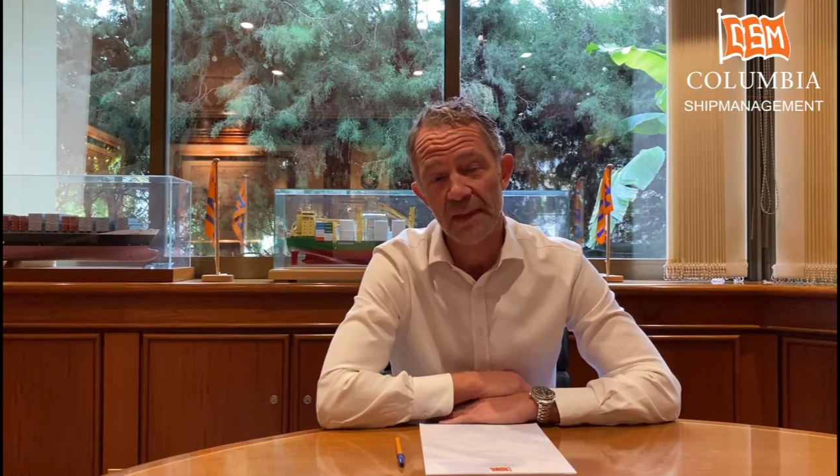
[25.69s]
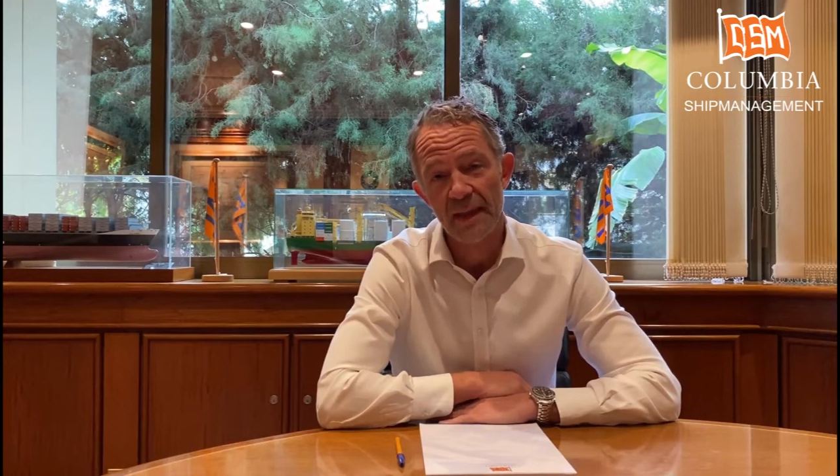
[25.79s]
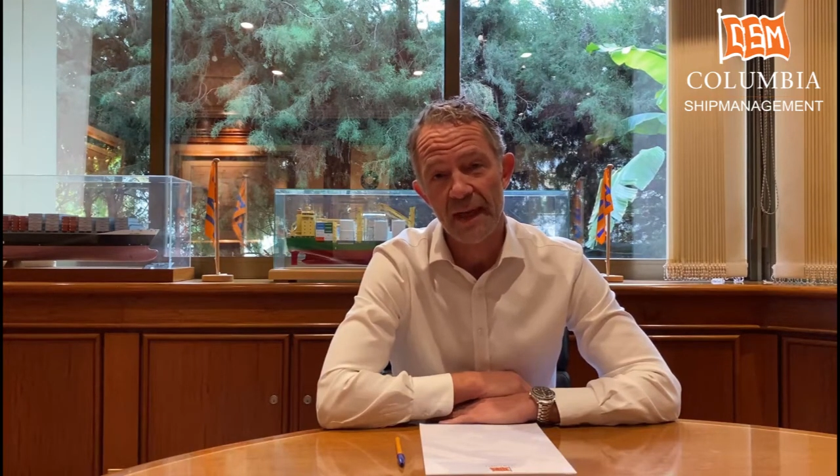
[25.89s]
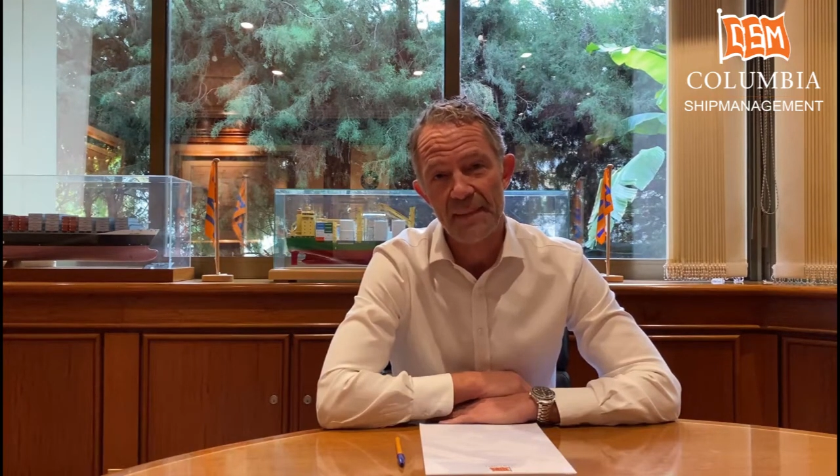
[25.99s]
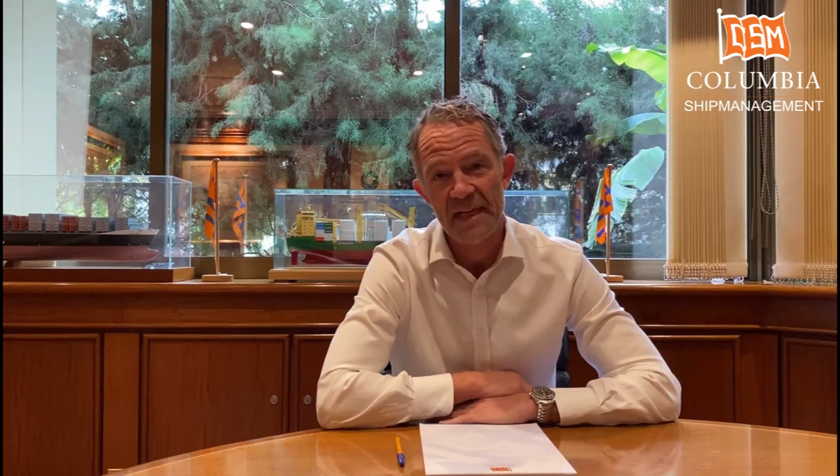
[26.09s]

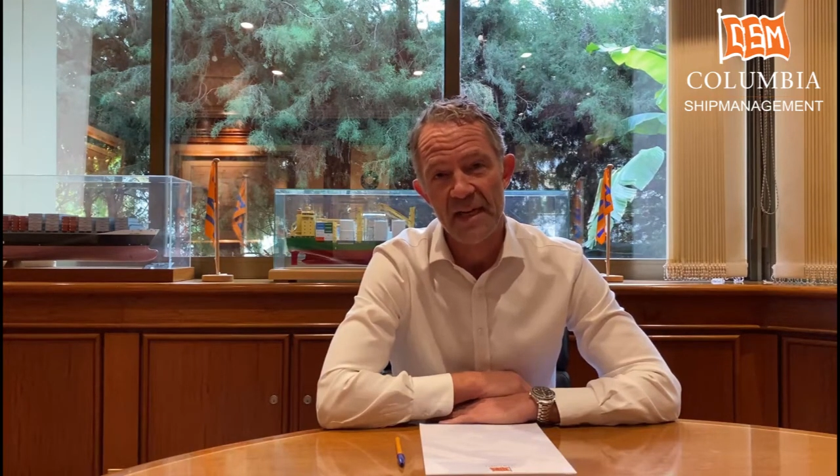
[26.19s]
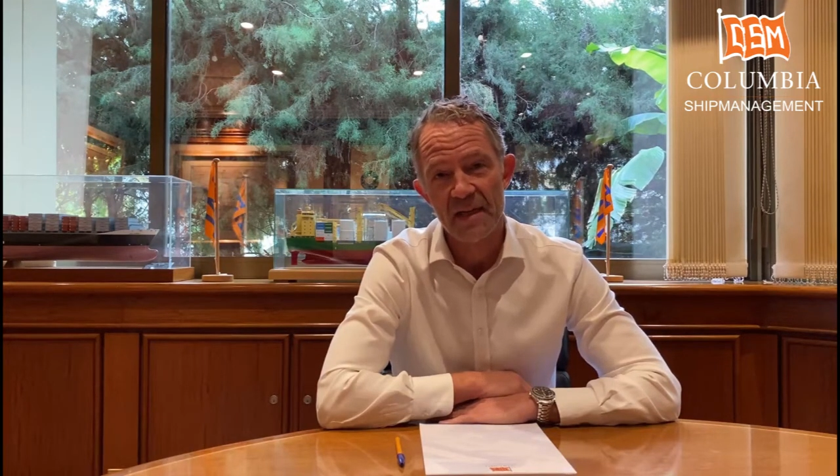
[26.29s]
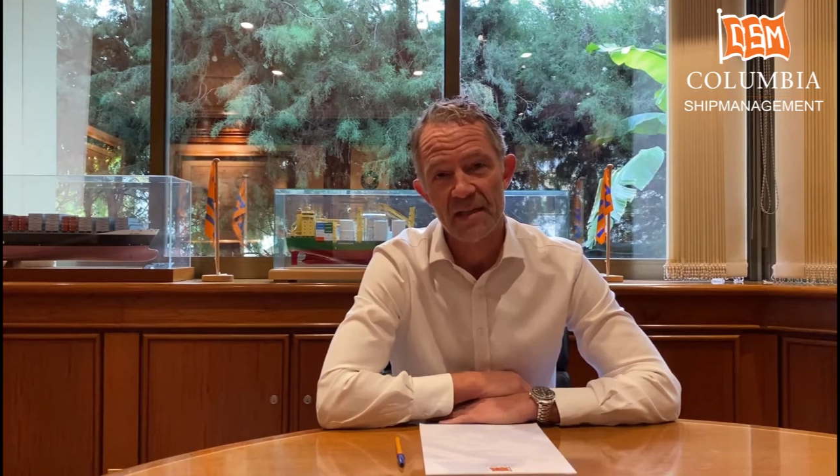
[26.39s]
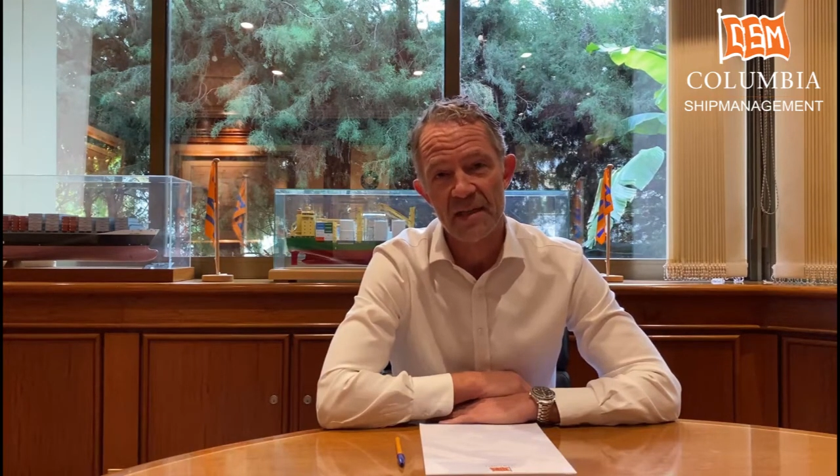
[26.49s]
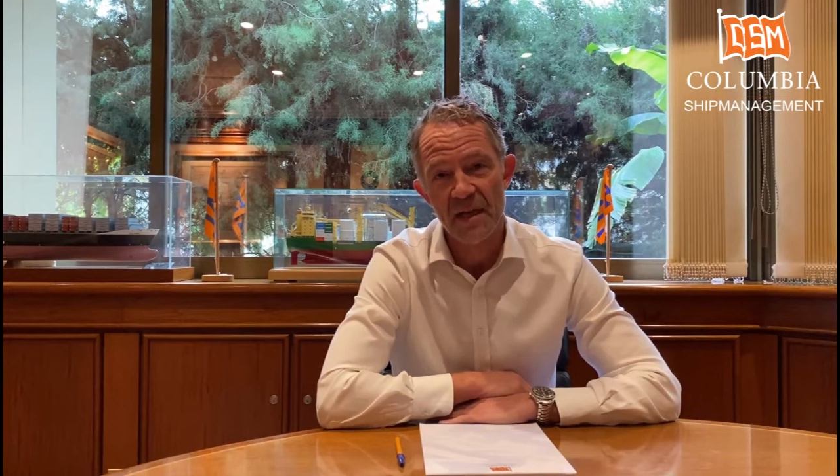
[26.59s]
I mean our
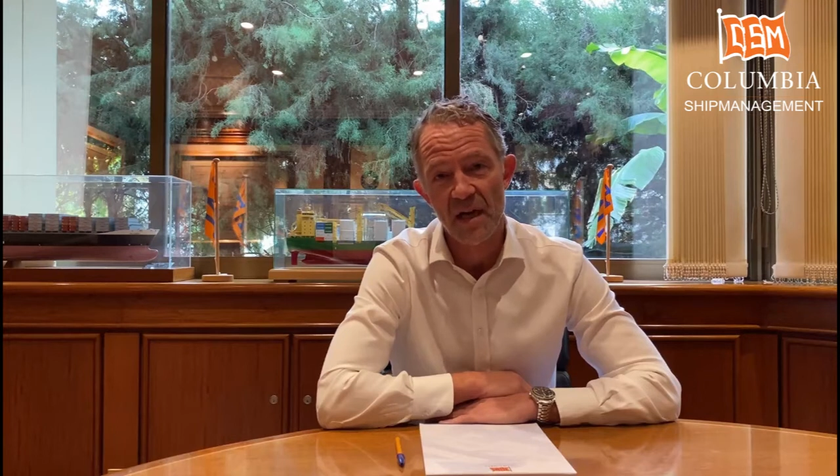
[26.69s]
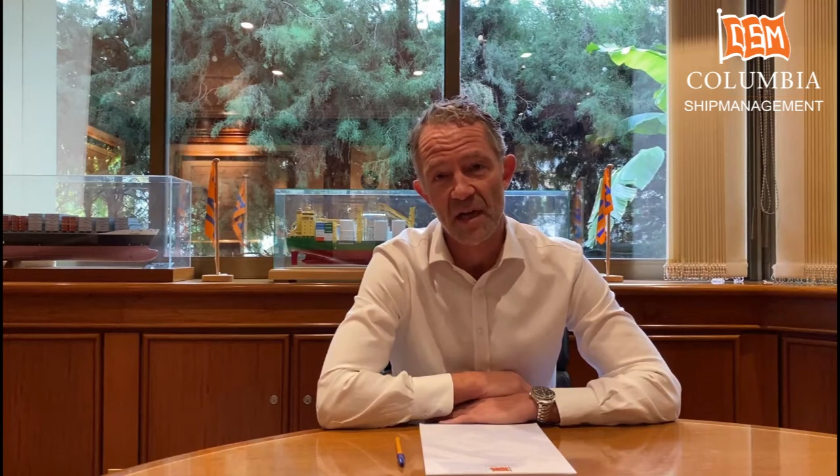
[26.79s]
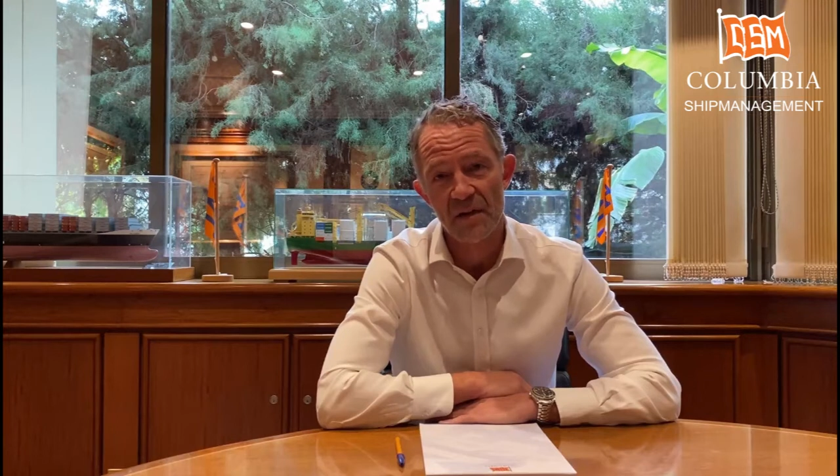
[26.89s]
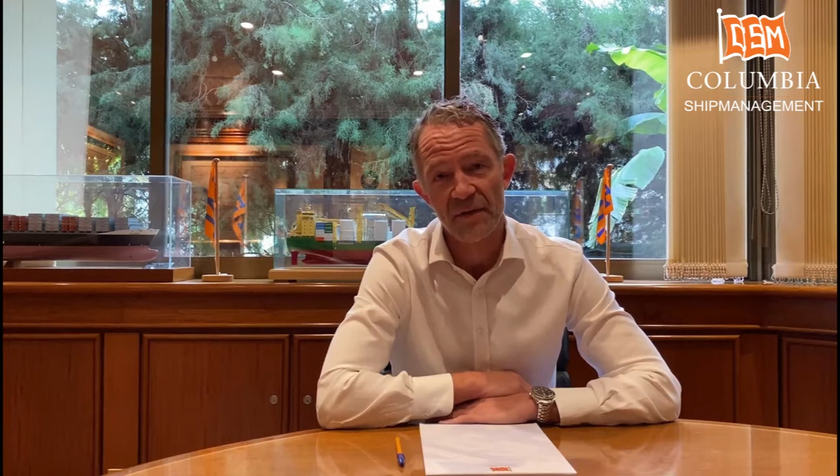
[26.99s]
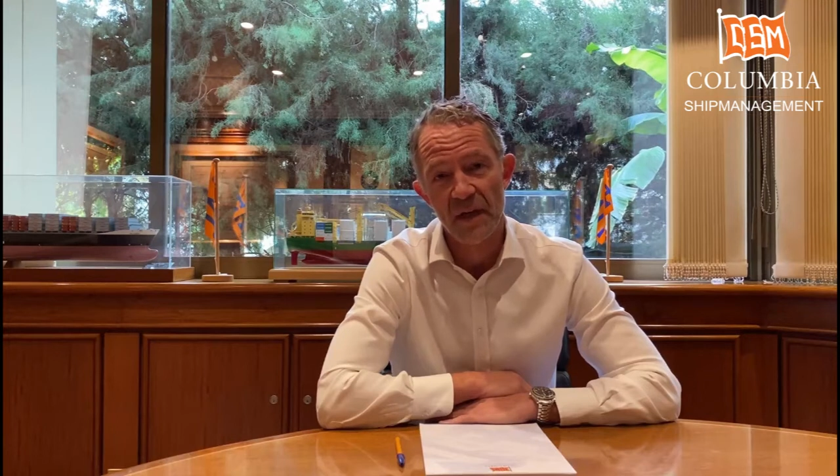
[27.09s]

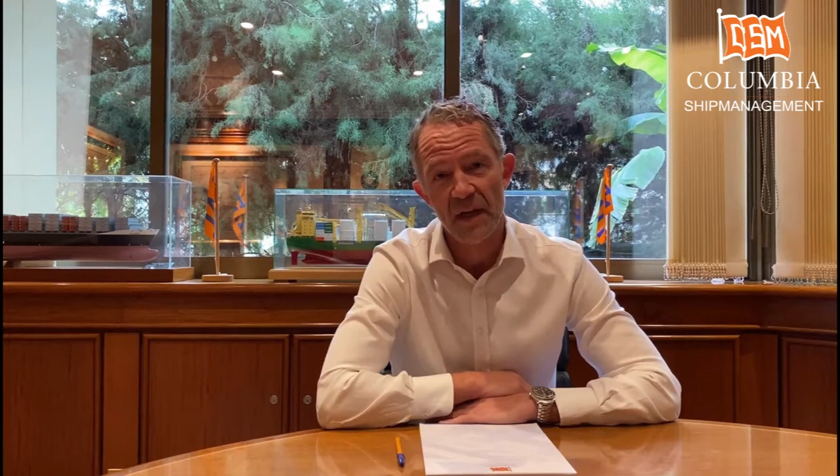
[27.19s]
staff,